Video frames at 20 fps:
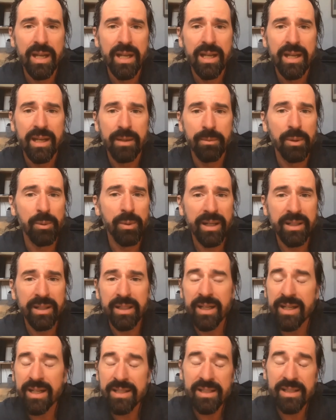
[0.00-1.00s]
And we
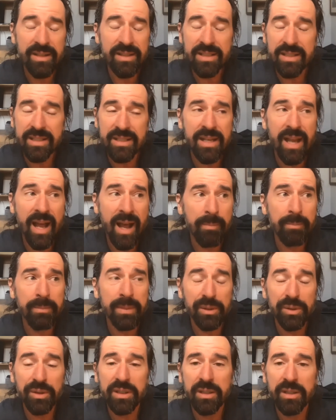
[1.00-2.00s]
recognize that this is not
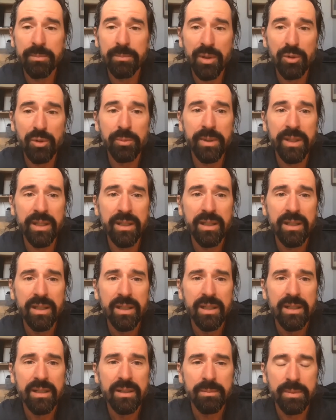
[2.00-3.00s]
merely a moment,
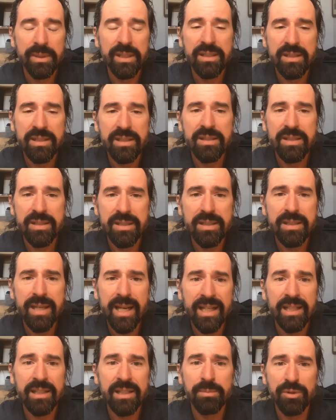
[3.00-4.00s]
but it's a
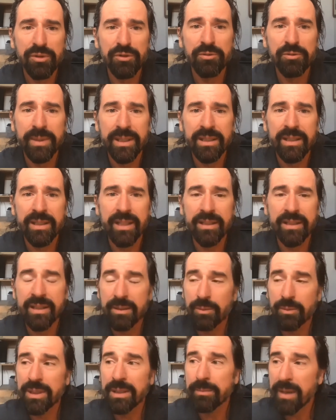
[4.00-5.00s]
sustained movement, and
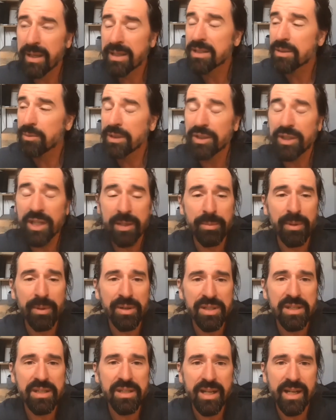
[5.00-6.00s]
that we must reshape our
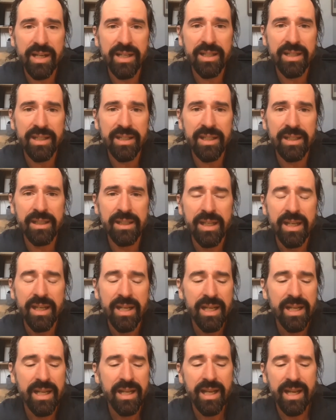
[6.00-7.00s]
society.
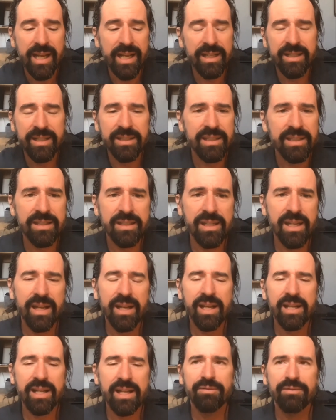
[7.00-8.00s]
And
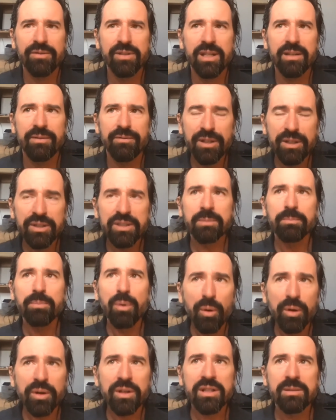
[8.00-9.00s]
it feels
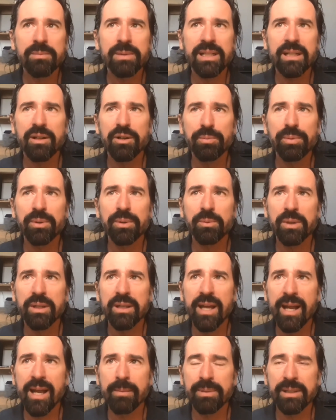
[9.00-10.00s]
important to me to open with
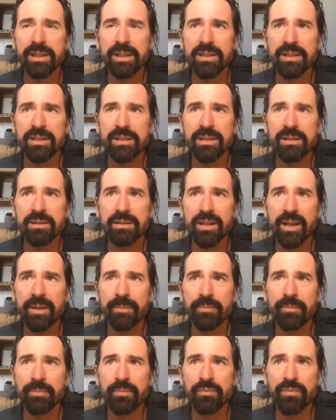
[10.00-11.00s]
that because
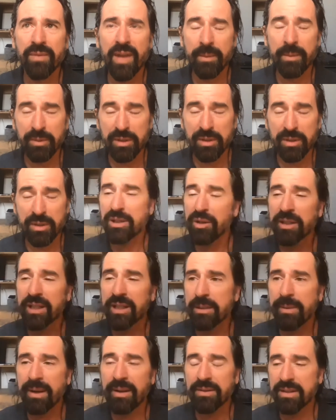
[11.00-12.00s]
I'm going to be talking
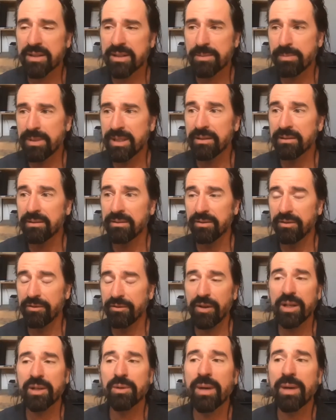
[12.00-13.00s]
about this big
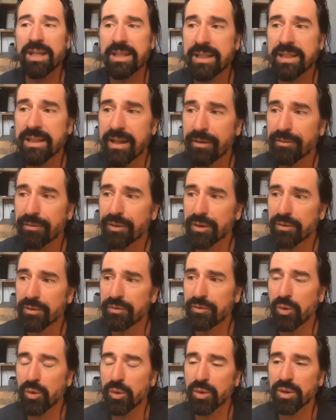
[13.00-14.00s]
fundraising effort
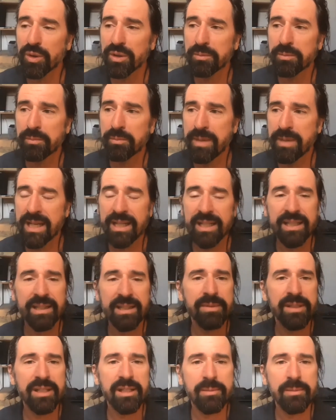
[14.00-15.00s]
for making
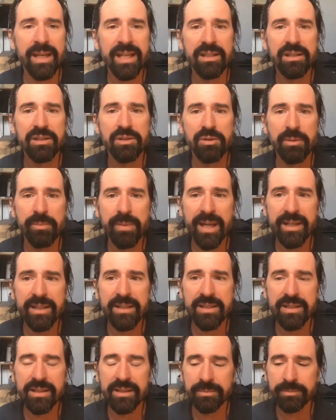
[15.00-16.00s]
MDMA into a
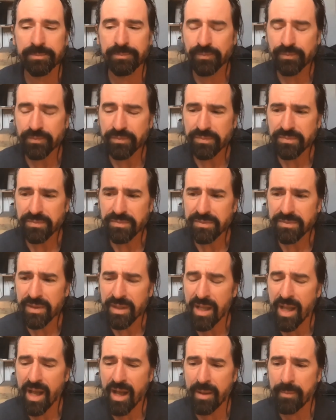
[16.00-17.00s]
medicine.
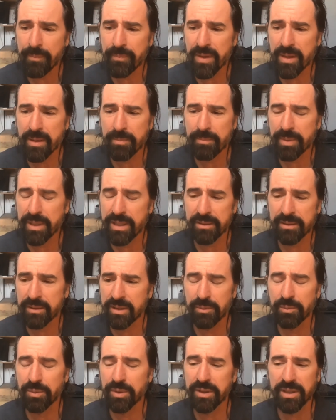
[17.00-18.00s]
But
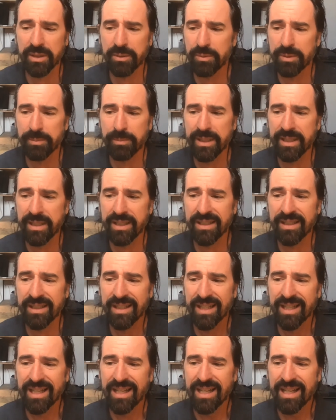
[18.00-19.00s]
it really would be,
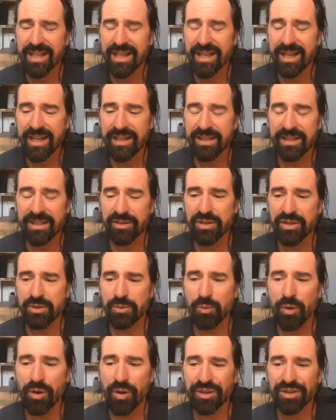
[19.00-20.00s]
I think, just
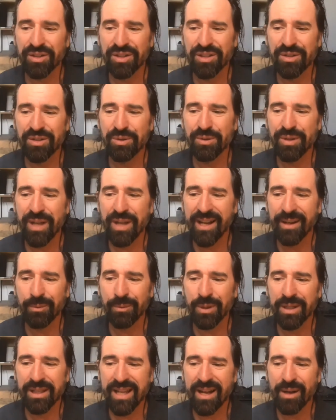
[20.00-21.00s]
wrong to do that
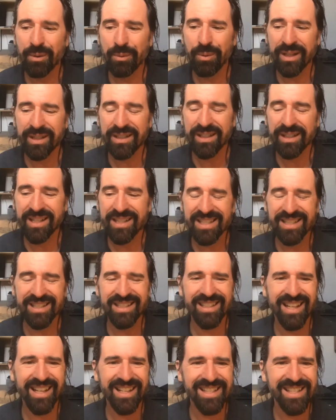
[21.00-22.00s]
without recognizing the
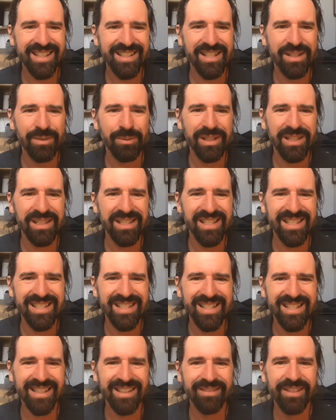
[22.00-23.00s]
context that we
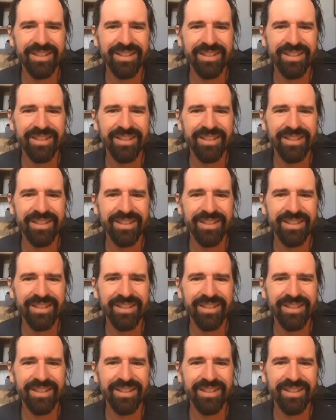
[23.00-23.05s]
exist in.